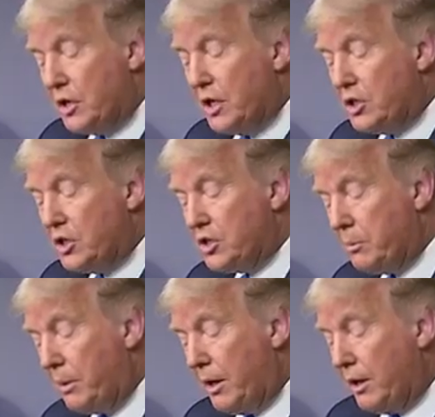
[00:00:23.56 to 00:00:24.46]
It's
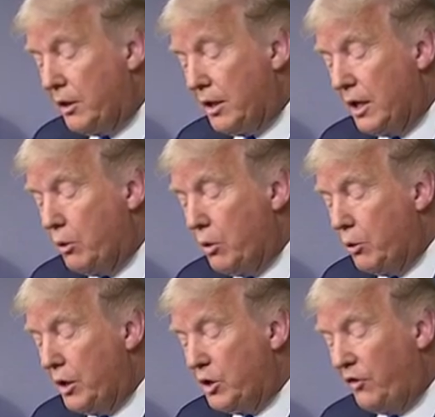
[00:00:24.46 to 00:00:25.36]
anticipated that they
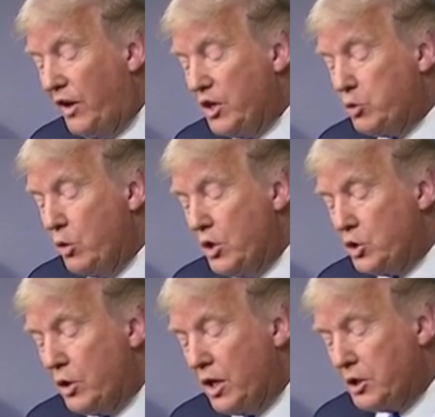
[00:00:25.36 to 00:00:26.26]
would reach phase one
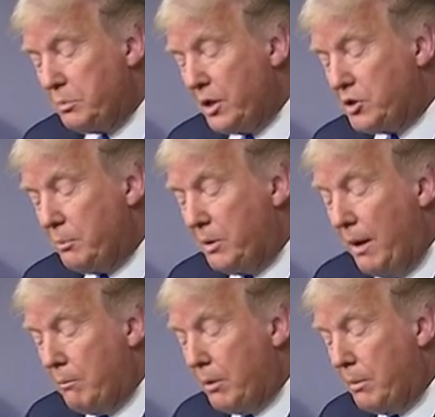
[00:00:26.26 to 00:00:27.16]
trials by
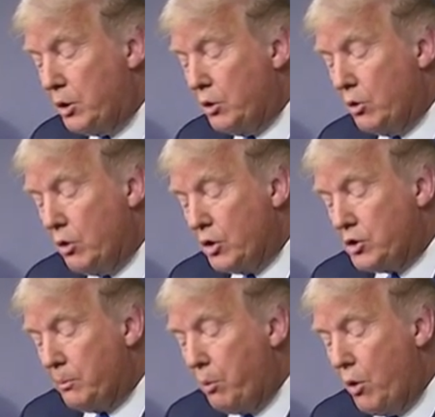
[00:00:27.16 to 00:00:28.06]
September, but due to our
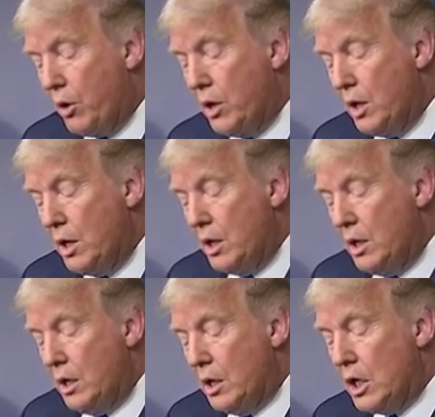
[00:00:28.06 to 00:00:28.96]
support
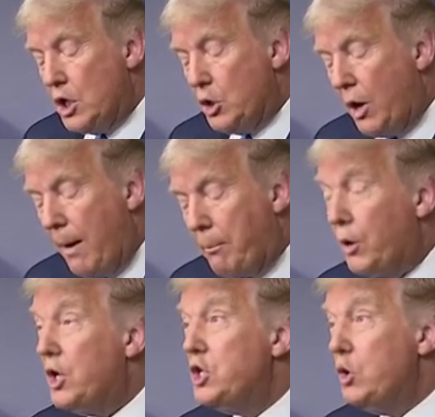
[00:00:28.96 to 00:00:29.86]
under
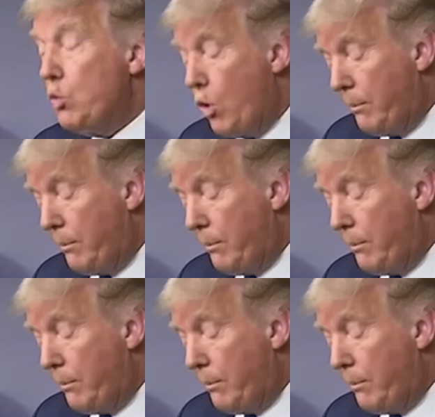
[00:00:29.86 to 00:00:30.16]
Operation